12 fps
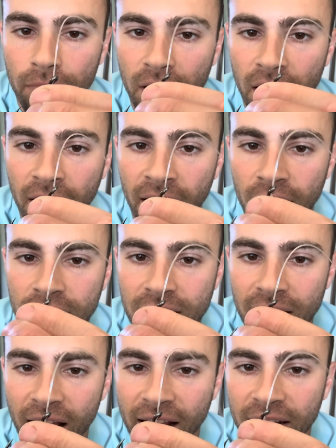And now
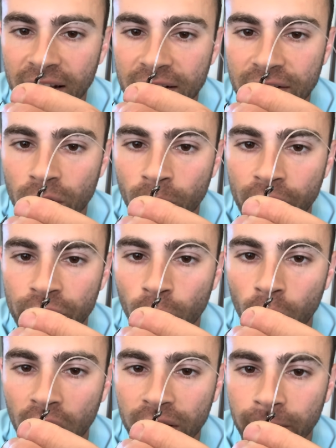slide this to where you
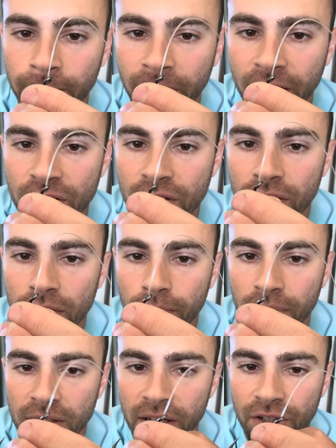want the finished
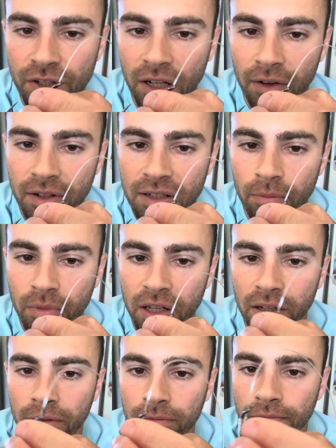position of it to be.
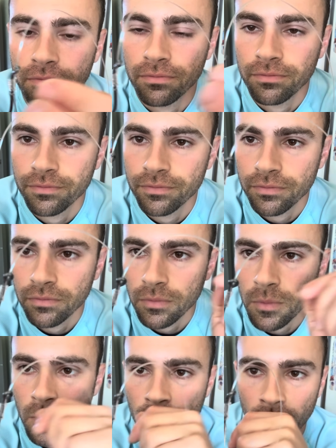
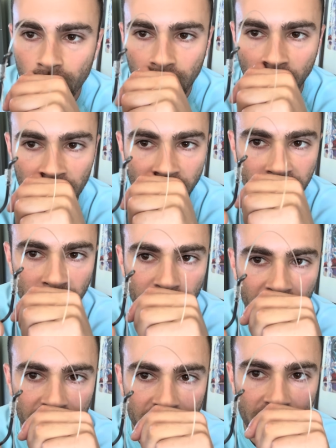I like it
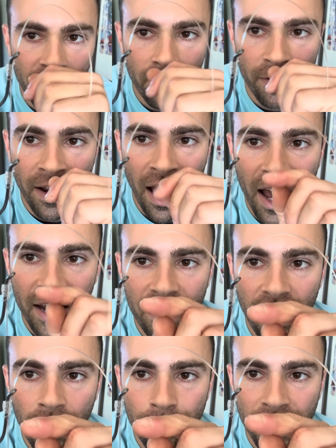right there. Not
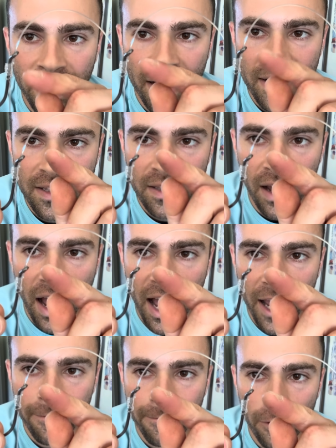up against the
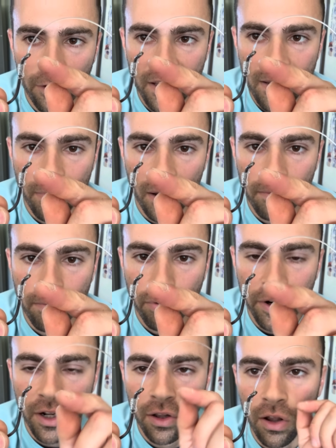eye fully, but
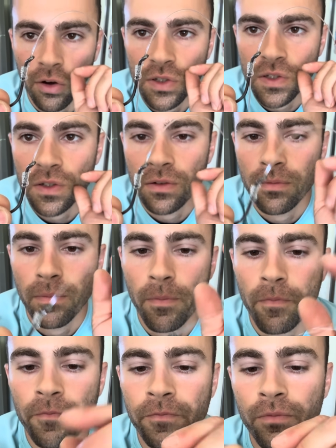pretty close.
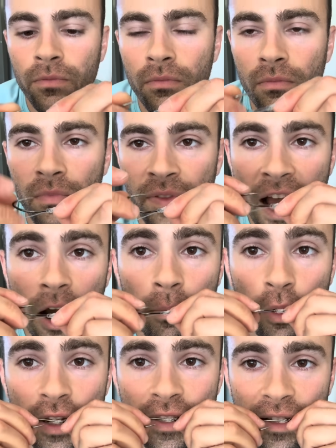Now
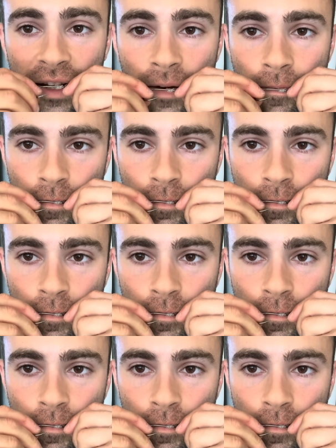moisten it.